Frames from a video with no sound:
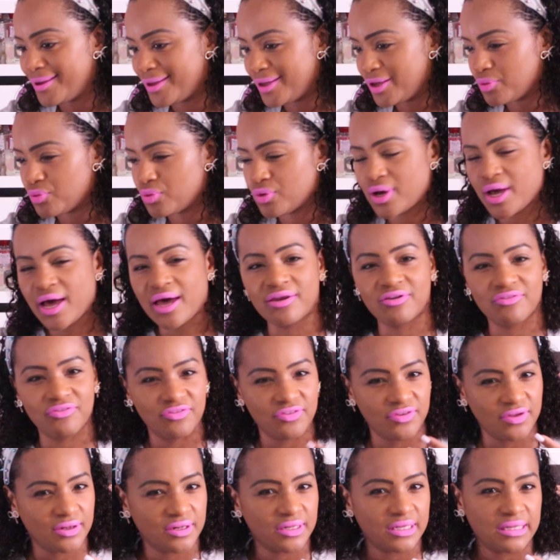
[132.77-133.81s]
it will kind of
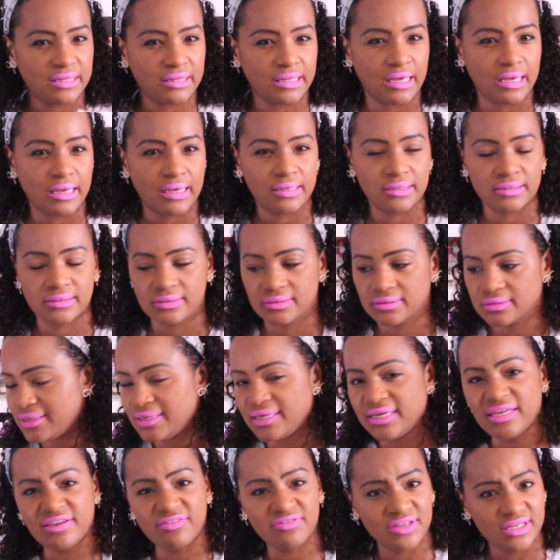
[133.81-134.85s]
fill in that
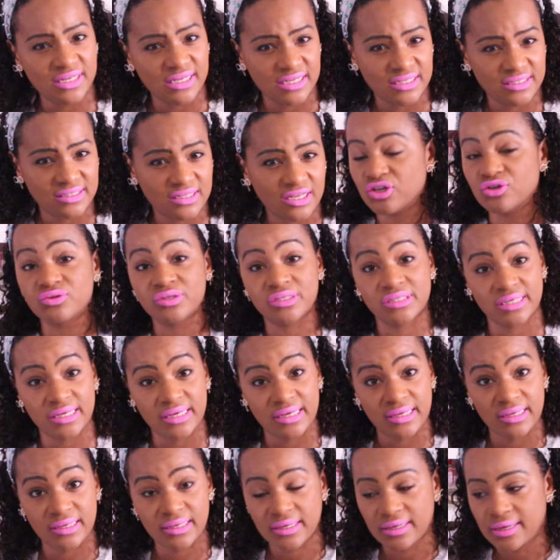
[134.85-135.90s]
unevenness that you're
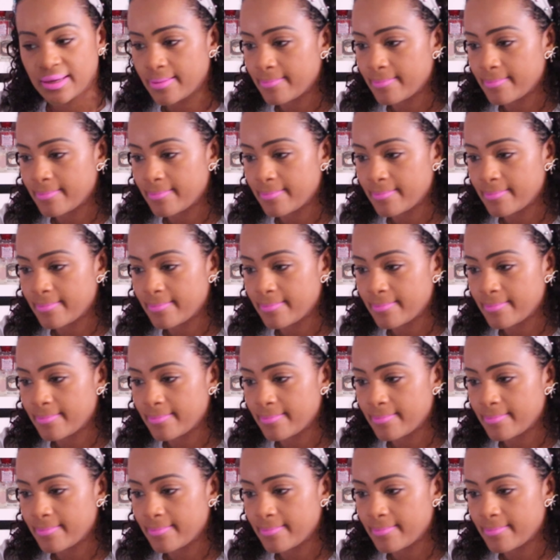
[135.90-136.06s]
seeing.